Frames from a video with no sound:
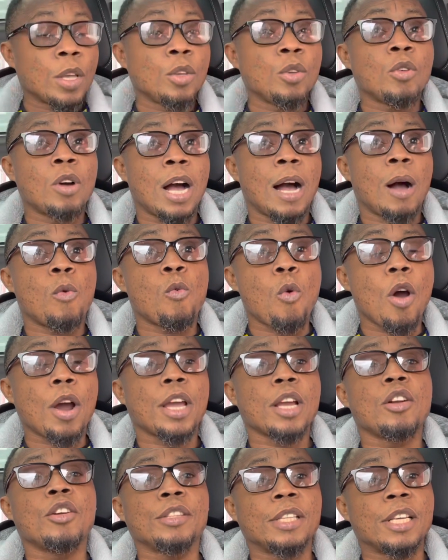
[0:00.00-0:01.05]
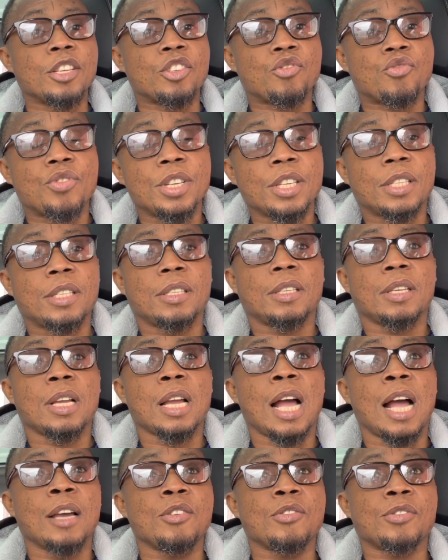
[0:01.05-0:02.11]
you are walking on the street
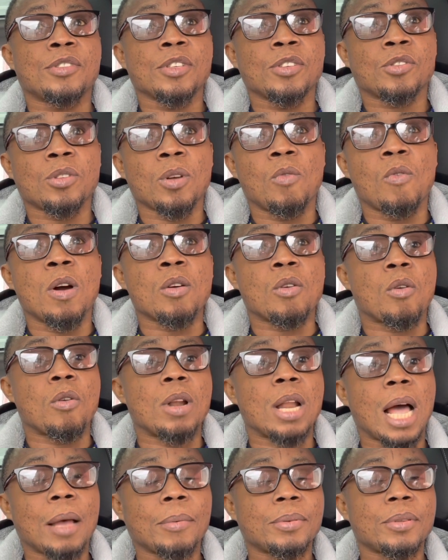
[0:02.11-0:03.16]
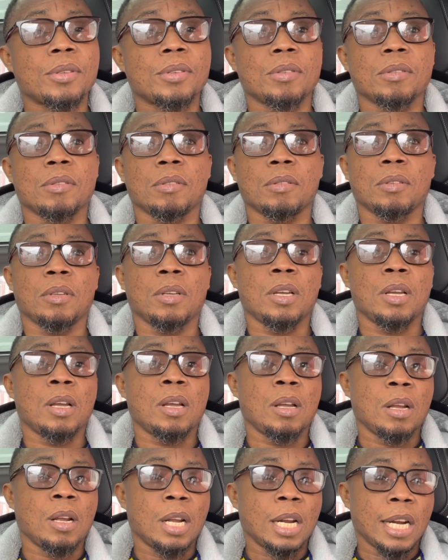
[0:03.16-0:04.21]
and you see someone collapse,
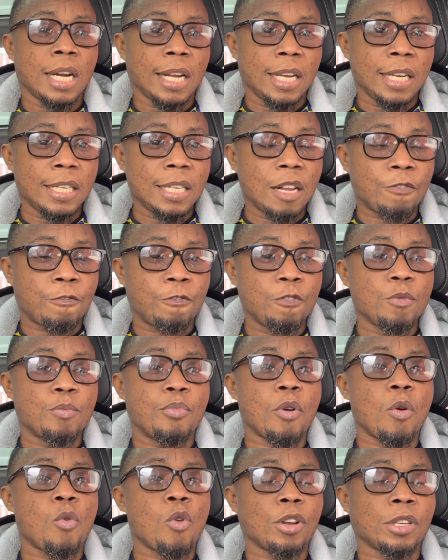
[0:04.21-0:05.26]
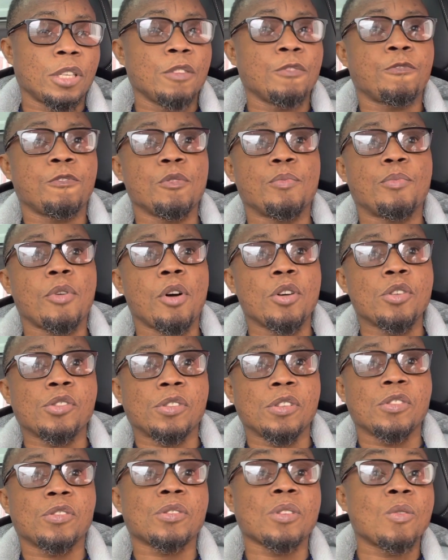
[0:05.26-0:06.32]
in the football, watching football, you
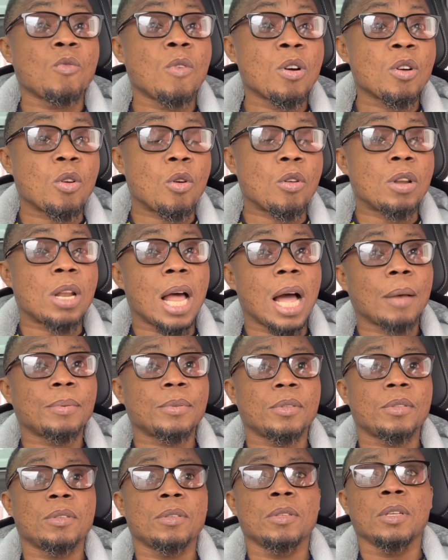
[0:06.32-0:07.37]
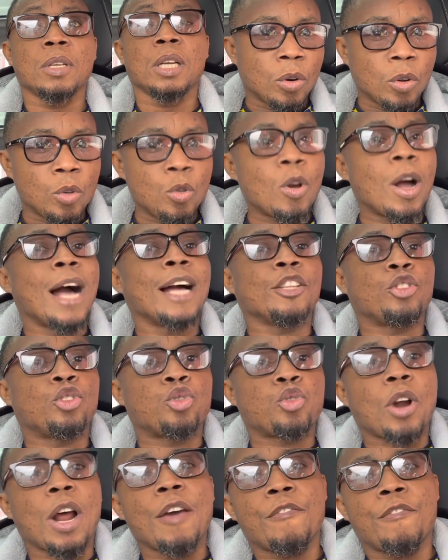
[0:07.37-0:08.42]
see someone collapsed, you are
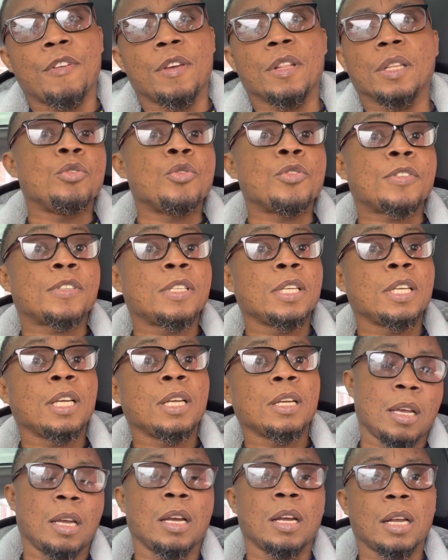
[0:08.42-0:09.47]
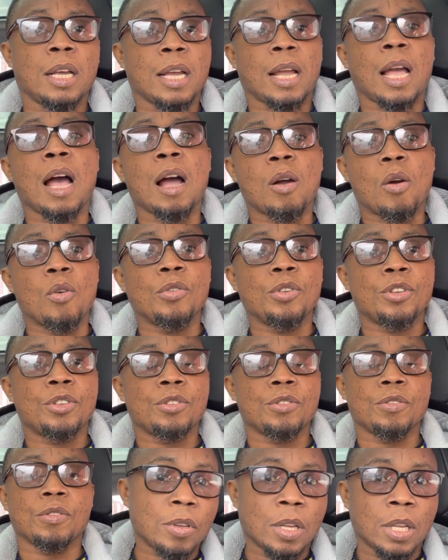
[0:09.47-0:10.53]
driving, you see a car
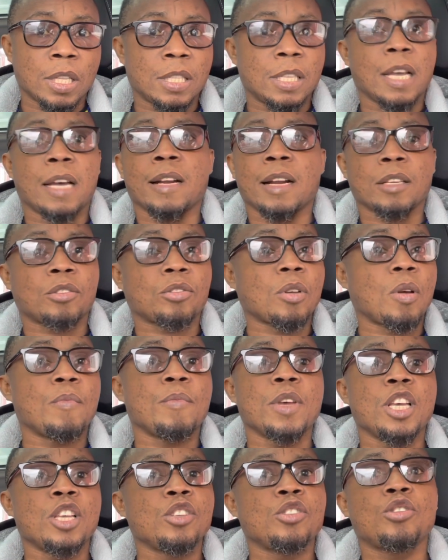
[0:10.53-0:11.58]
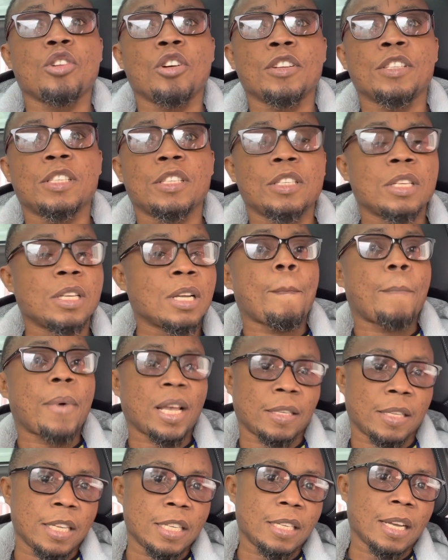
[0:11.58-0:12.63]
collision. There are some injured
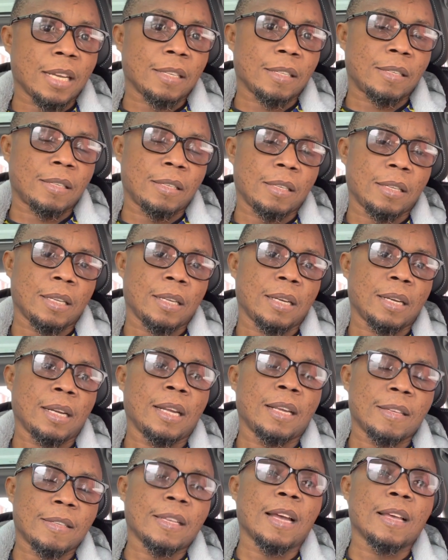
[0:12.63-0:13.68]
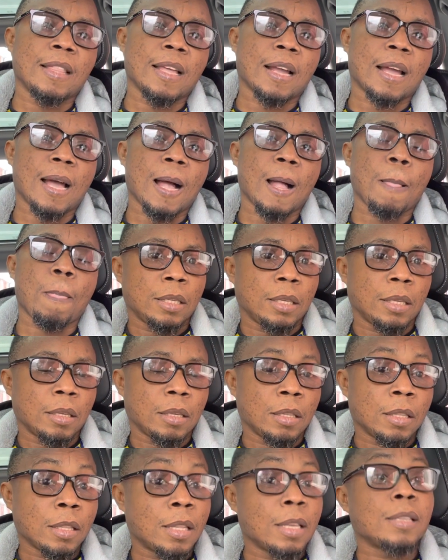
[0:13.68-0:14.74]
passengers inside the car.
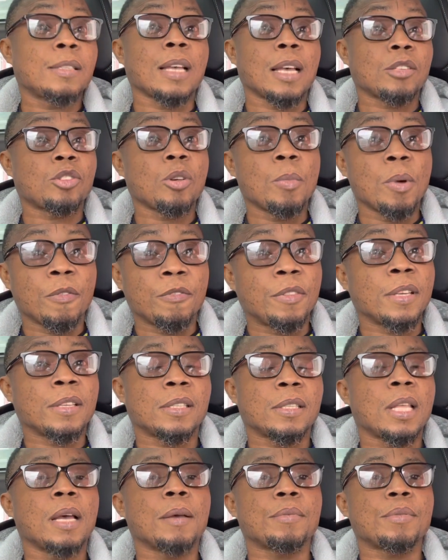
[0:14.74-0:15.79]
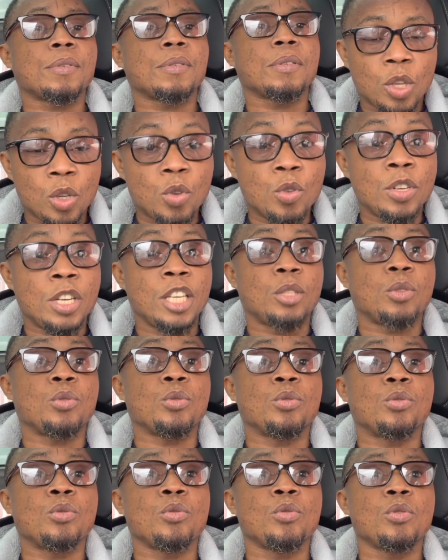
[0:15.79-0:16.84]
These are some of the steps you need to
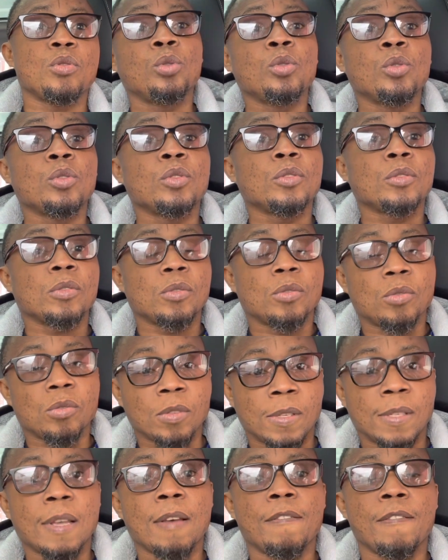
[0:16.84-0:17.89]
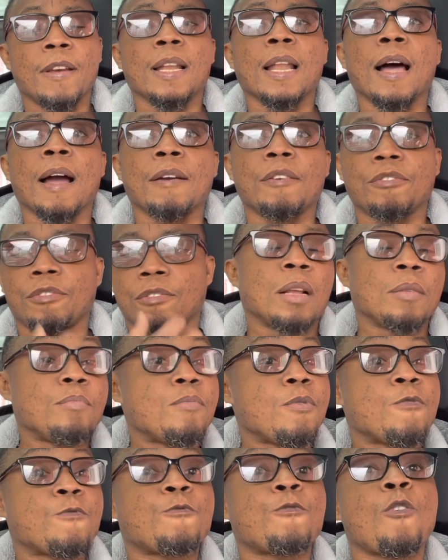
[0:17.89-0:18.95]
do to save a life
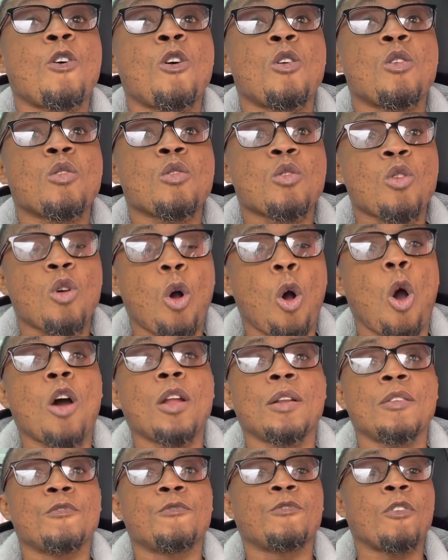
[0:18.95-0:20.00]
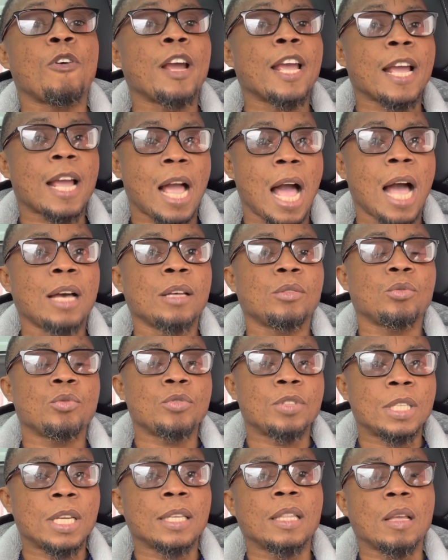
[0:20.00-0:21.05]
before calling for a car to
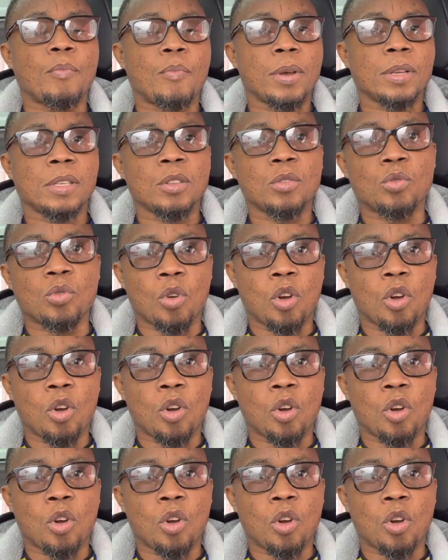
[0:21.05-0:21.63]
take the person to